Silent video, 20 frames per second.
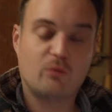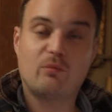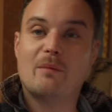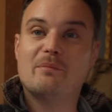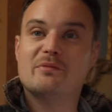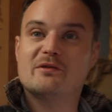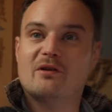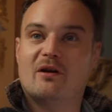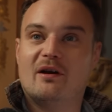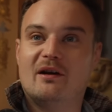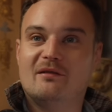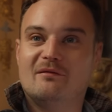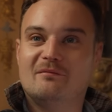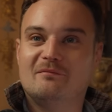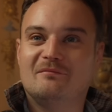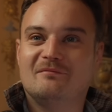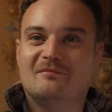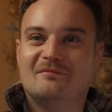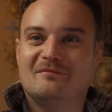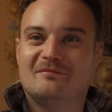website
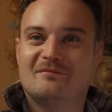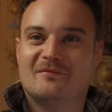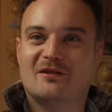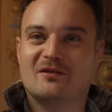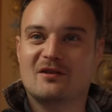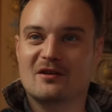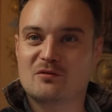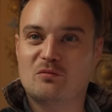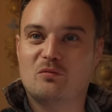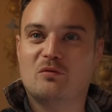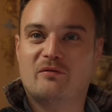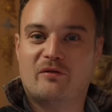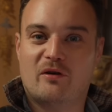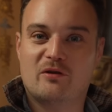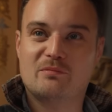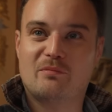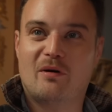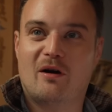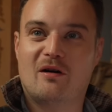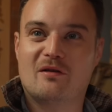that does all of
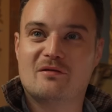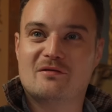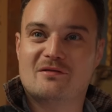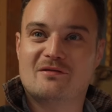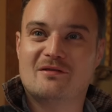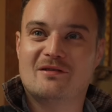those parts.